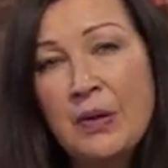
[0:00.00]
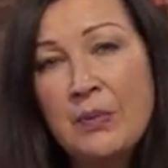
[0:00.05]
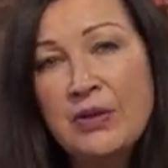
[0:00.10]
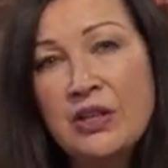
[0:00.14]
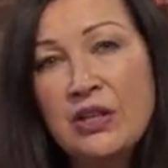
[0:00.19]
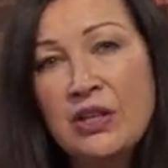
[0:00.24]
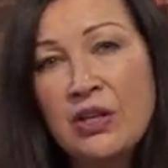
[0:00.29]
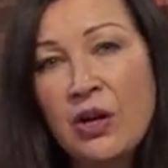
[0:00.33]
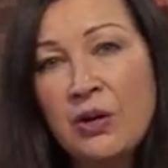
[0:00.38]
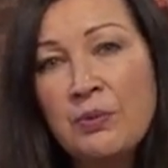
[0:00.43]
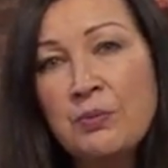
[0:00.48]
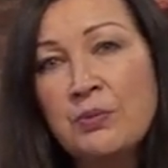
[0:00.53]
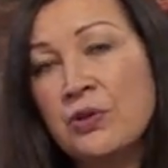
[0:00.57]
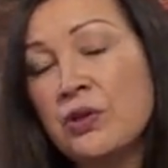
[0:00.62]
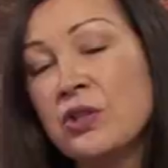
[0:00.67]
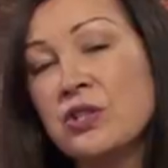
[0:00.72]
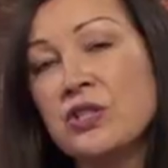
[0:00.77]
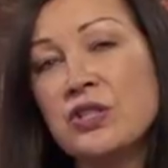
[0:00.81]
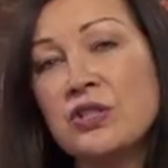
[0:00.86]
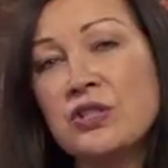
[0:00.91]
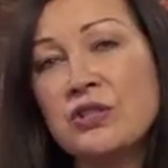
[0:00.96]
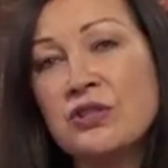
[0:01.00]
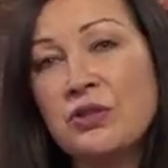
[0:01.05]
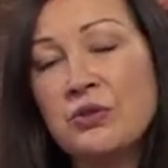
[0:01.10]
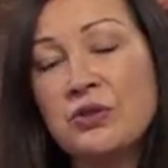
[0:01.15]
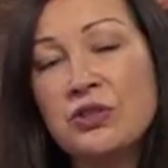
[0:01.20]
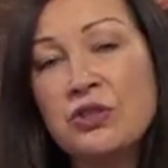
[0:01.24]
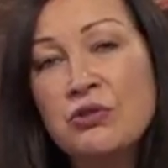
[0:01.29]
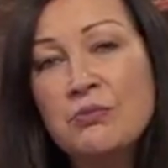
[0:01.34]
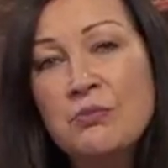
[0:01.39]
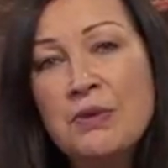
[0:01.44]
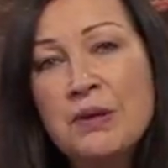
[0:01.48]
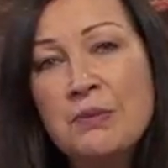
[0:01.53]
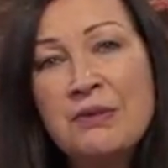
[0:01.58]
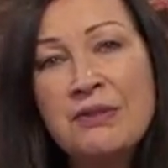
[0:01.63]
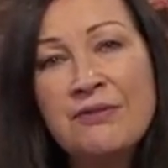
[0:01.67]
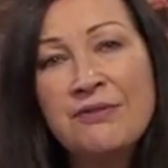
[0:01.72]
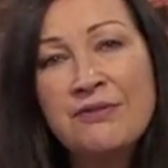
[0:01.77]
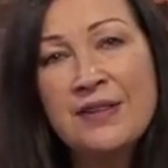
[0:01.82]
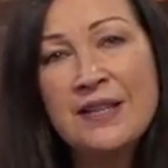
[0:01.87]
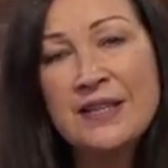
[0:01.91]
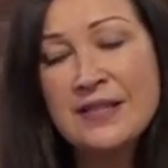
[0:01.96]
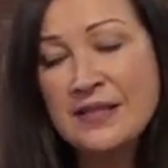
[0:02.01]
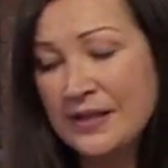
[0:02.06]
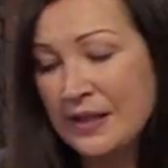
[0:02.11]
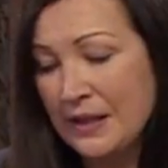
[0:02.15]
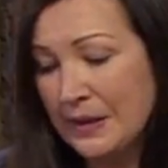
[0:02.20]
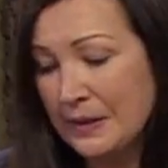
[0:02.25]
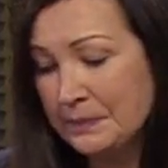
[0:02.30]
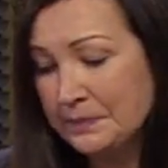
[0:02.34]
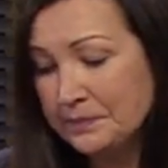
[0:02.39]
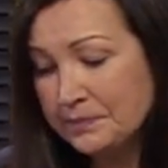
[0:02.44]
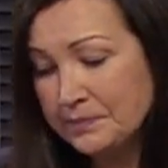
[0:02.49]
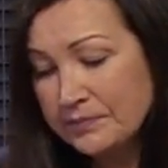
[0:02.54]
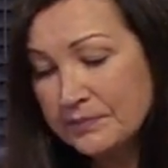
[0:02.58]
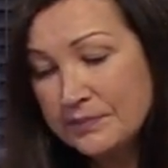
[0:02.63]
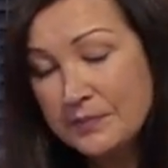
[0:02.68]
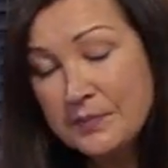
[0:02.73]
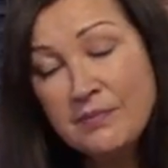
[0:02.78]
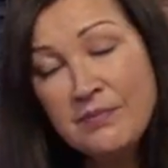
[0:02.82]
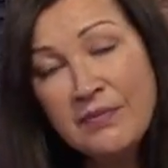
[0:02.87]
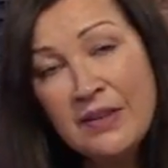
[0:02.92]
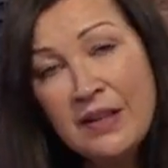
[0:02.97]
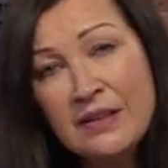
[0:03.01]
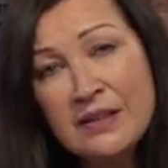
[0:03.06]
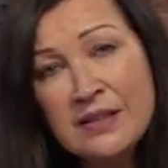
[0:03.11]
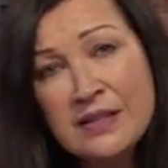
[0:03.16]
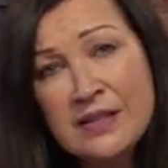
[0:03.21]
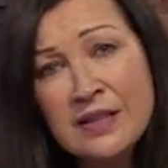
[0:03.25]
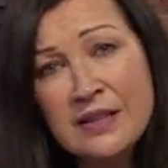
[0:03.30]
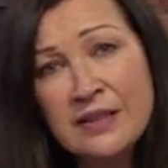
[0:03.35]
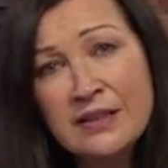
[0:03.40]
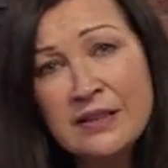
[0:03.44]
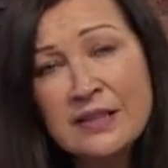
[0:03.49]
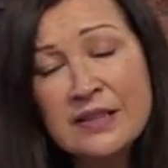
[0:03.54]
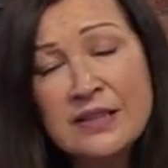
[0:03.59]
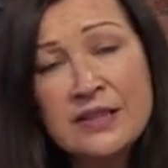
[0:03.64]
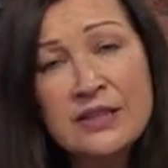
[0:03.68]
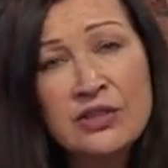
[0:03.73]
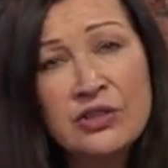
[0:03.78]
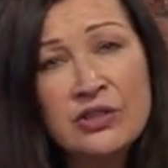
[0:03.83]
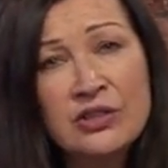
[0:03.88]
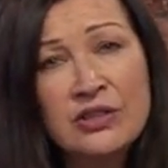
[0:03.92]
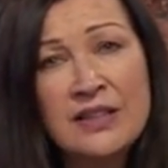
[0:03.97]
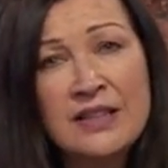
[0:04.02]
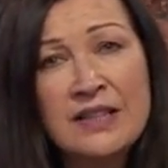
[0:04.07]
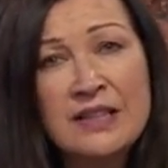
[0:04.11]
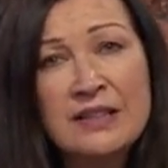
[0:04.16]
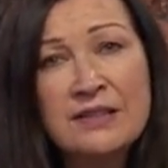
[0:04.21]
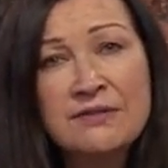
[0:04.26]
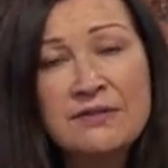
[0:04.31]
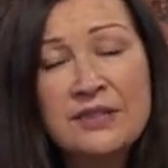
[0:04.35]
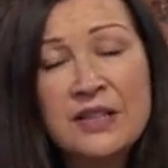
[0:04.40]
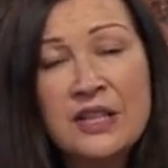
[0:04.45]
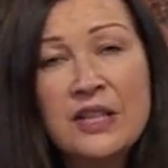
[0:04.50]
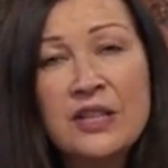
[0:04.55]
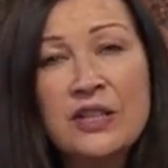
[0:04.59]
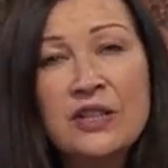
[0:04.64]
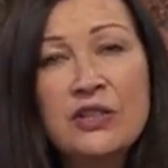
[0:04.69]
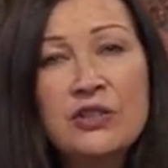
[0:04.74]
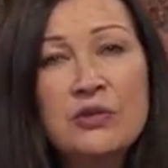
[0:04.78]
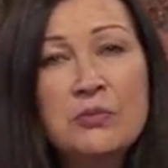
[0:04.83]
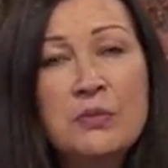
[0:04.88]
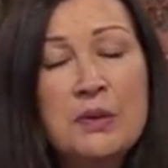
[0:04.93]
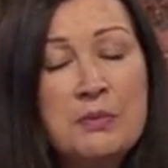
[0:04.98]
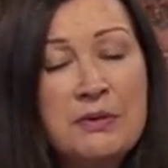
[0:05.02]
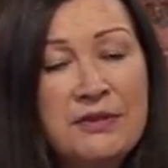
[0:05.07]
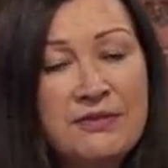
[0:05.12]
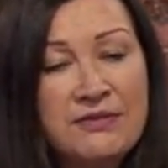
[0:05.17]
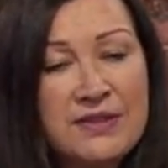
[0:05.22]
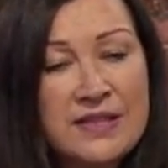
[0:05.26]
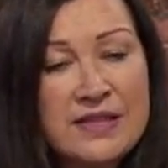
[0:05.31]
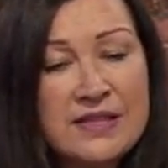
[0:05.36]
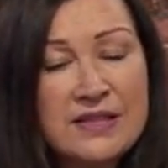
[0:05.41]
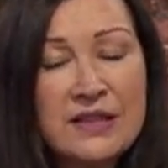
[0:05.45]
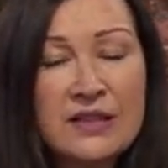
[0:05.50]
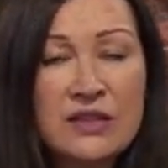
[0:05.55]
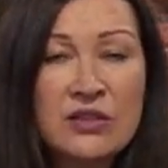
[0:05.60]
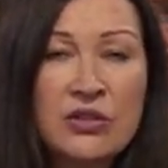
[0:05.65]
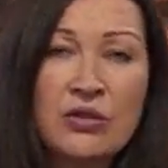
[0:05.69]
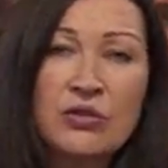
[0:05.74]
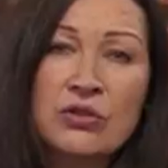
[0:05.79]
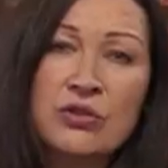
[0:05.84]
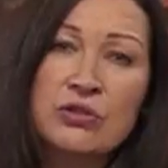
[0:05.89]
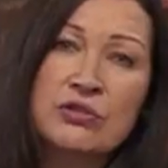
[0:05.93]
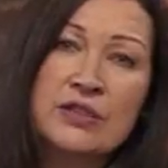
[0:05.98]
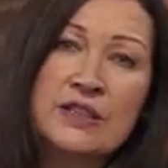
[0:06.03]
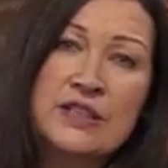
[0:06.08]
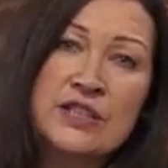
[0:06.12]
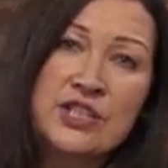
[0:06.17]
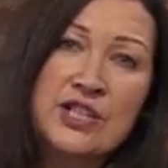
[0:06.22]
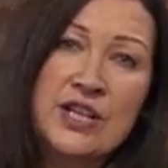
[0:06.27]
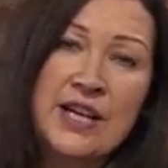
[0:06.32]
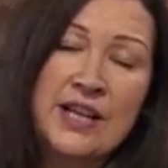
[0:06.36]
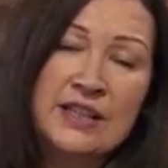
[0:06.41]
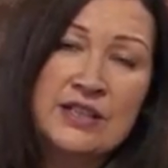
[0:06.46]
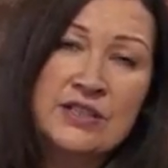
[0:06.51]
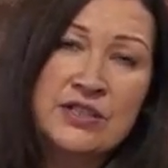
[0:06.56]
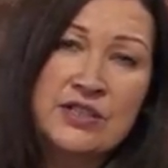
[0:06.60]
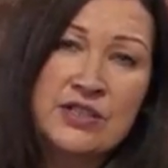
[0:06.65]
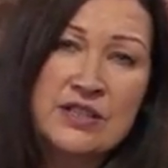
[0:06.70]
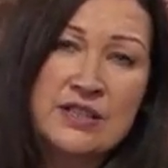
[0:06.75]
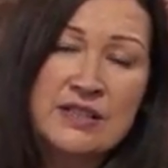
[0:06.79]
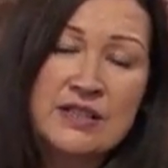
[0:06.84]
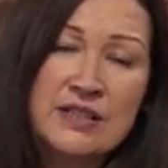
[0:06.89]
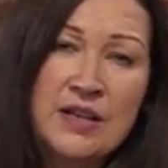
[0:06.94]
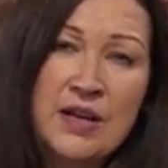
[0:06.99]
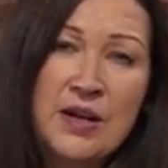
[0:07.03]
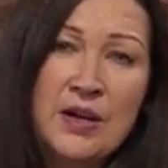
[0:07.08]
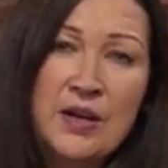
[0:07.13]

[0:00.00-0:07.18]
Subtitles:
But God brought us through. And you may be facing a sickness in your life. You may be facing an ongoing challenge that's